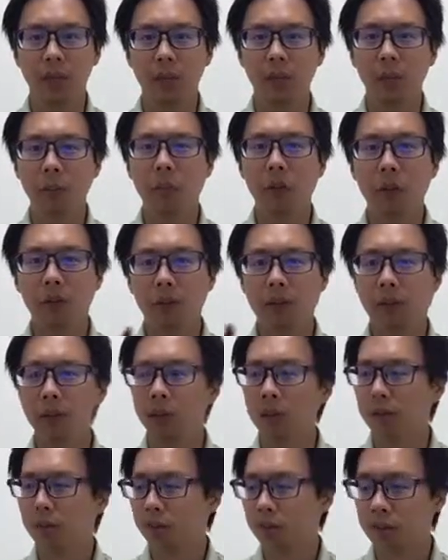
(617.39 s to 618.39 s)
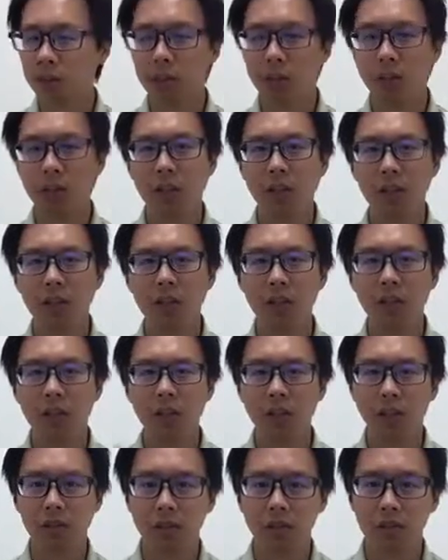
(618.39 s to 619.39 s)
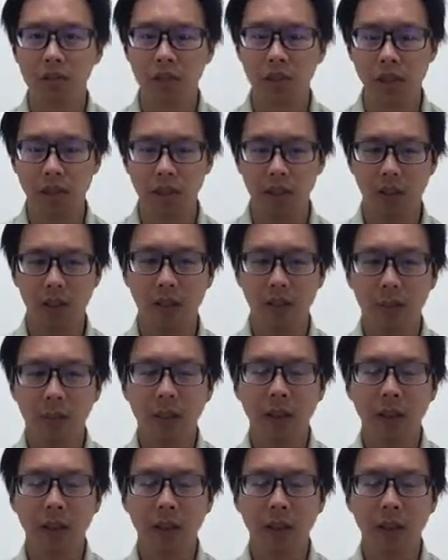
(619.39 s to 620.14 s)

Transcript: You're borrowing your future energy to use it right now.